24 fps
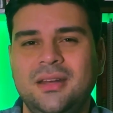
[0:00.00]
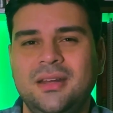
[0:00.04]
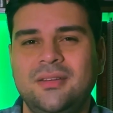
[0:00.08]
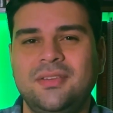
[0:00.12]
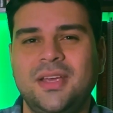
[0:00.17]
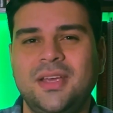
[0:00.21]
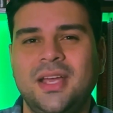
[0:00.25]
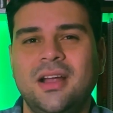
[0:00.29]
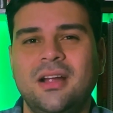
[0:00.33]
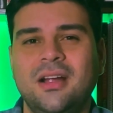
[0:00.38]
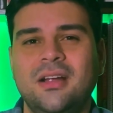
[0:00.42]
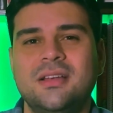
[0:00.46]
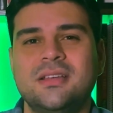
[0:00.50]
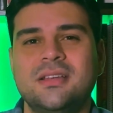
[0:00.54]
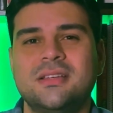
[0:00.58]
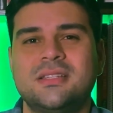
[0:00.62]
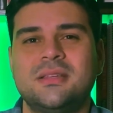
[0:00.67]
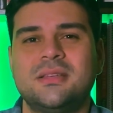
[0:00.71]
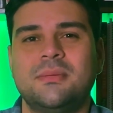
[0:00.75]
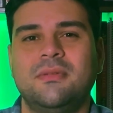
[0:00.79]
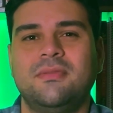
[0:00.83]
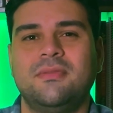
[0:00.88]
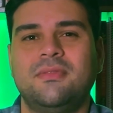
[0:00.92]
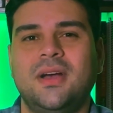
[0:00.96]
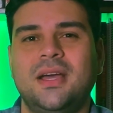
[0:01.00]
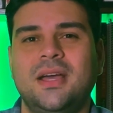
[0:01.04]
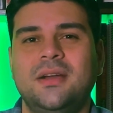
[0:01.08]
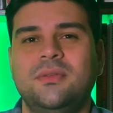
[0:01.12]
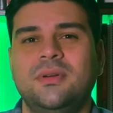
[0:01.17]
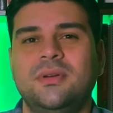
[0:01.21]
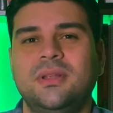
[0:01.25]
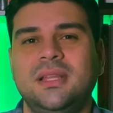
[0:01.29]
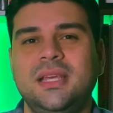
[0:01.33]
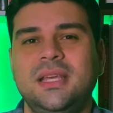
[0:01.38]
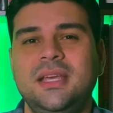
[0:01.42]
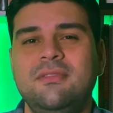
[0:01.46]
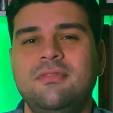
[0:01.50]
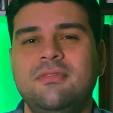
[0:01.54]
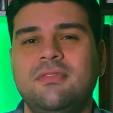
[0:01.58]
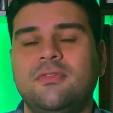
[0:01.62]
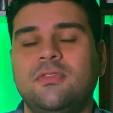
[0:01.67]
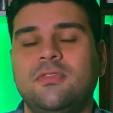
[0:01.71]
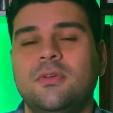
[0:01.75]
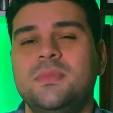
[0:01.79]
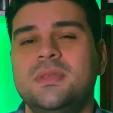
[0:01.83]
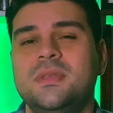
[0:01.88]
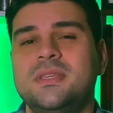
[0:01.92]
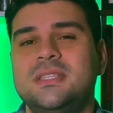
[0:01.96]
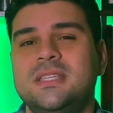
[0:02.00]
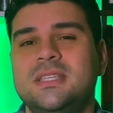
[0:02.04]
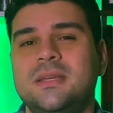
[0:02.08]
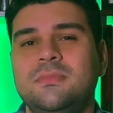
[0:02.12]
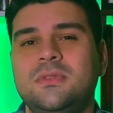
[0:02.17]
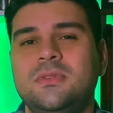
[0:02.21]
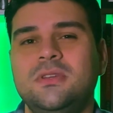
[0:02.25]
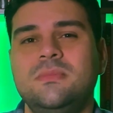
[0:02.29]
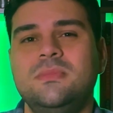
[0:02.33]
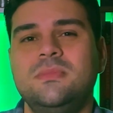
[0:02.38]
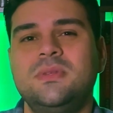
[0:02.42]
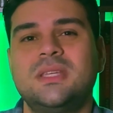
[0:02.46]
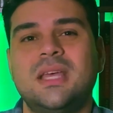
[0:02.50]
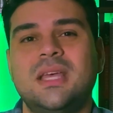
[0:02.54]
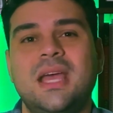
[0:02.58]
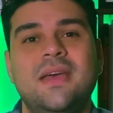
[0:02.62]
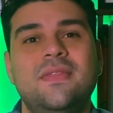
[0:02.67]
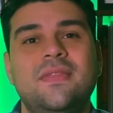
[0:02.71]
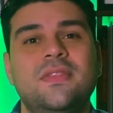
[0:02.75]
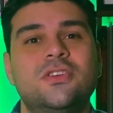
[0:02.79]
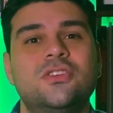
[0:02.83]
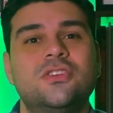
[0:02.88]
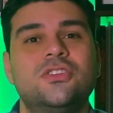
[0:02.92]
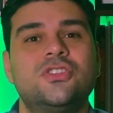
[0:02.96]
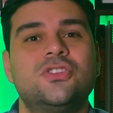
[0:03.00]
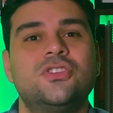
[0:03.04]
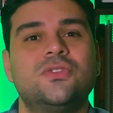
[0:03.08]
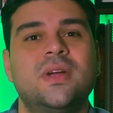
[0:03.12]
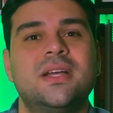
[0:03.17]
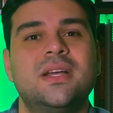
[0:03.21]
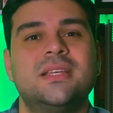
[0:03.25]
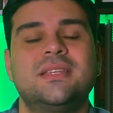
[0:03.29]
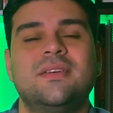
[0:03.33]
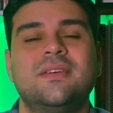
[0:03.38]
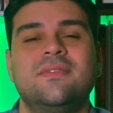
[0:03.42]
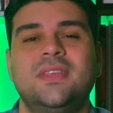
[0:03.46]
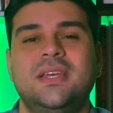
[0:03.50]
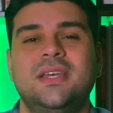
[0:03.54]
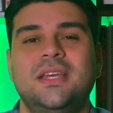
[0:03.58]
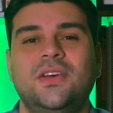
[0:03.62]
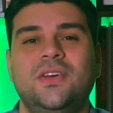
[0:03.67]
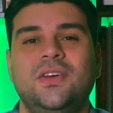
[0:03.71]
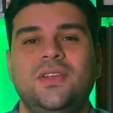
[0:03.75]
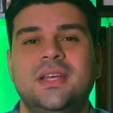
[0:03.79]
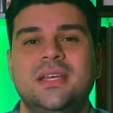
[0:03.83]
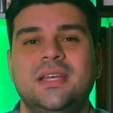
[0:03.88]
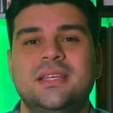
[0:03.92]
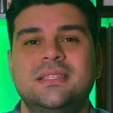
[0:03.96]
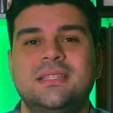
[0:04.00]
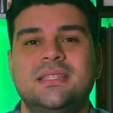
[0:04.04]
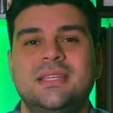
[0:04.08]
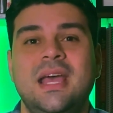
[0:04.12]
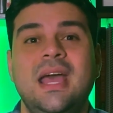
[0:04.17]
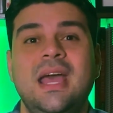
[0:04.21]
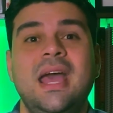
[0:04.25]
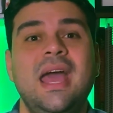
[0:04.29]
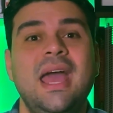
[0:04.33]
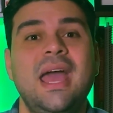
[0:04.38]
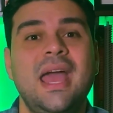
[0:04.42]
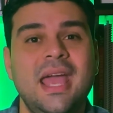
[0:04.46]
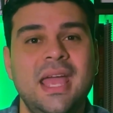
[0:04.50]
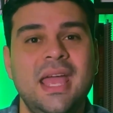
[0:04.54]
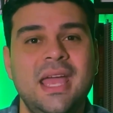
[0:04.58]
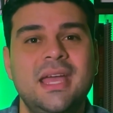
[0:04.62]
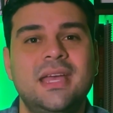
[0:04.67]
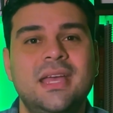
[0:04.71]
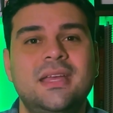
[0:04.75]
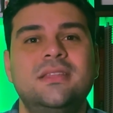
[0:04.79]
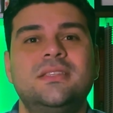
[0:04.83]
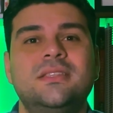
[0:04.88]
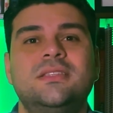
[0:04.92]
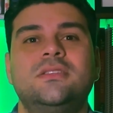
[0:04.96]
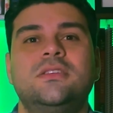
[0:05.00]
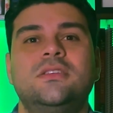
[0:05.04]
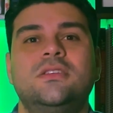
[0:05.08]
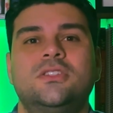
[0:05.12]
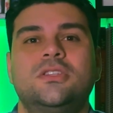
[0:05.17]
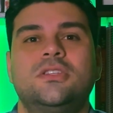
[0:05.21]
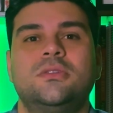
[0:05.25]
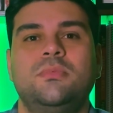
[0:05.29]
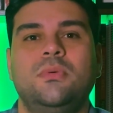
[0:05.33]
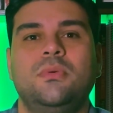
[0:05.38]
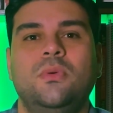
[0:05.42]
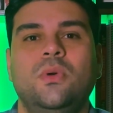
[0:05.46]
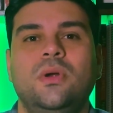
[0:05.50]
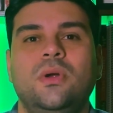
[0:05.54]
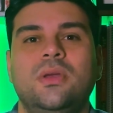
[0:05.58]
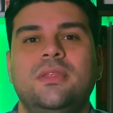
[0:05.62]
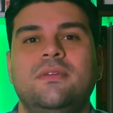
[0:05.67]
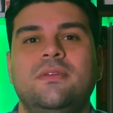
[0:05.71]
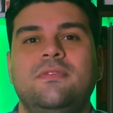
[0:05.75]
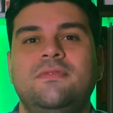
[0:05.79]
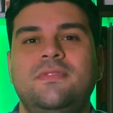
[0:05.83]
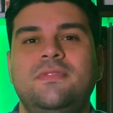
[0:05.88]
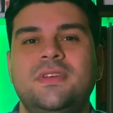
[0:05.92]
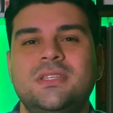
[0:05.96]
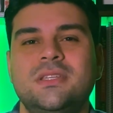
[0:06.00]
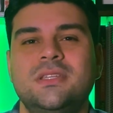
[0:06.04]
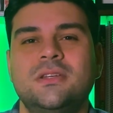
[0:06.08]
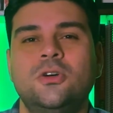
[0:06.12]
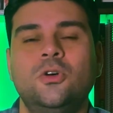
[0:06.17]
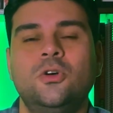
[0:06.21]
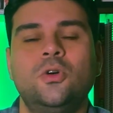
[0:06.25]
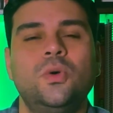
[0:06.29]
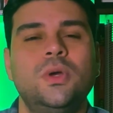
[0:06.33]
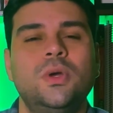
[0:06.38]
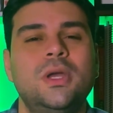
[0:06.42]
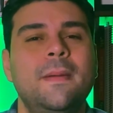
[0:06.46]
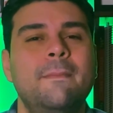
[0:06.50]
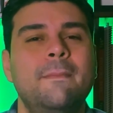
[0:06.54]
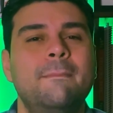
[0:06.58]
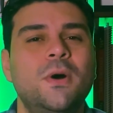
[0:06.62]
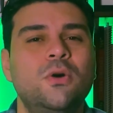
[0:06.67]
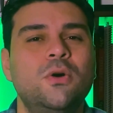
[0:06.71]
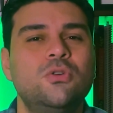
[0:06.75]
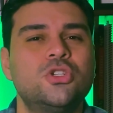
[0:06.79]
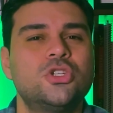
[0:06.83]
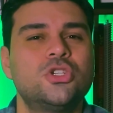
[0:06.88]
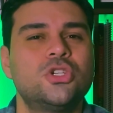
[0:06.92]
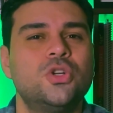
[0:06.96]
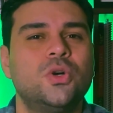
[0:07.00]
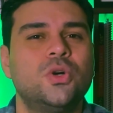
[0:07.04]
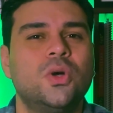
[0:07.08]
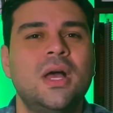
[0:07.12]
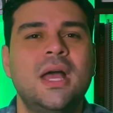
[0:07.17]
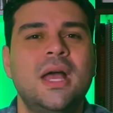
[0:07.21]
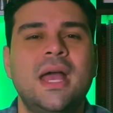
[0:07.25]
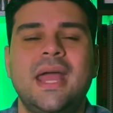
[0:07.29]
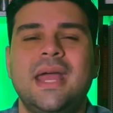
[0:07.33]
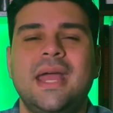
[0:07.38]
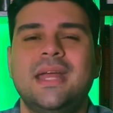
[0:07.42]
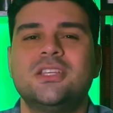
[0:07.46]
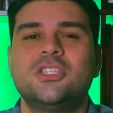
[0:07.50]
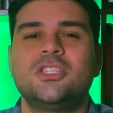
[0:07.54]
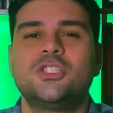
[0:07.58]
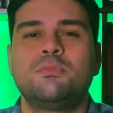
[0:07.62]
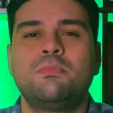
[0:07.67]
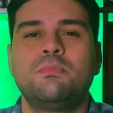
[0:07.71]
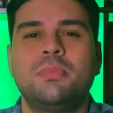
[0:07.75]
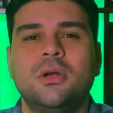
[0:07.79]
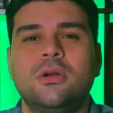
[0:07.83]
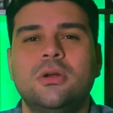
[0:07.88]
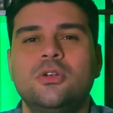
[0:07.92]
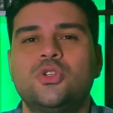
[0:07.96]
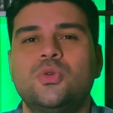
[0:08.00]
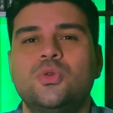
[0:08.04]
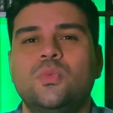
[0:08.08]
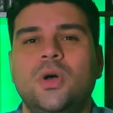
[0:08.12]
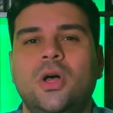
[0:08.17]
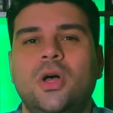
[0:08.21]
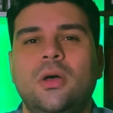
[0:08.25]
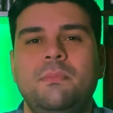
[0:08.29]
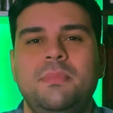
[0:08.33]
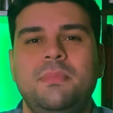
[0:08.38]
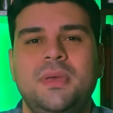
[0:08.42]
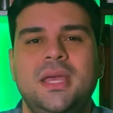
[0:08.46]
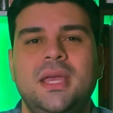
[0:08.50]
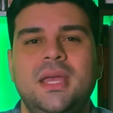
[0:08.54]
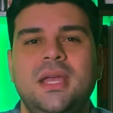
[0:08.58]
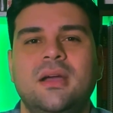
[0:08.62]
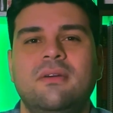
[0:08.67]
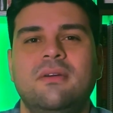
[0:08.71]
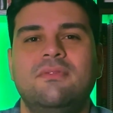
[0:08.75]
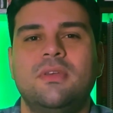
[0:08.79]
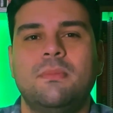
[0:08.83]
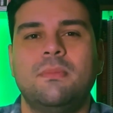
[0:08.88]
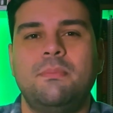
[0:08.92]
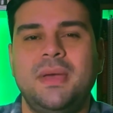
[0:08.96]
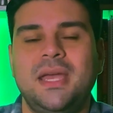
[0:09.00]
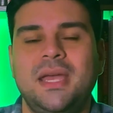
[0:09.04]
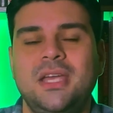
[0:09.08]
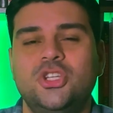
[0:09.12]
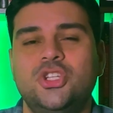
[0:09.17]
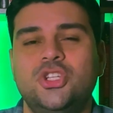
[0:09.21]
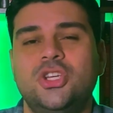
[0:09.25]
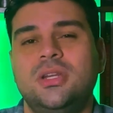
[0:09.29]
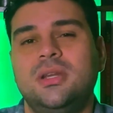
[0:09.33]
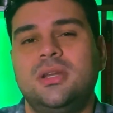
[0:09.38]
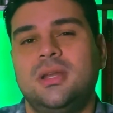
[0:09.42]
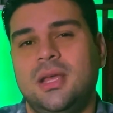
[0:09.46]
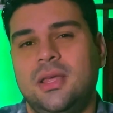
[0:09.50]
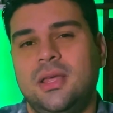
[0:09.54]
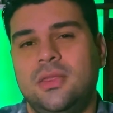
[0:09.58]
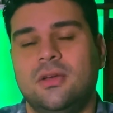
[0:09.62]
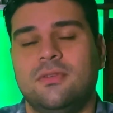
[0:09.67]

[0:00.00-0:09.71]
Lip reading: care is to provide relief from the symptoms and the stress of the illness, and to support the physical, emotional, and spiritual well-being of the patient and their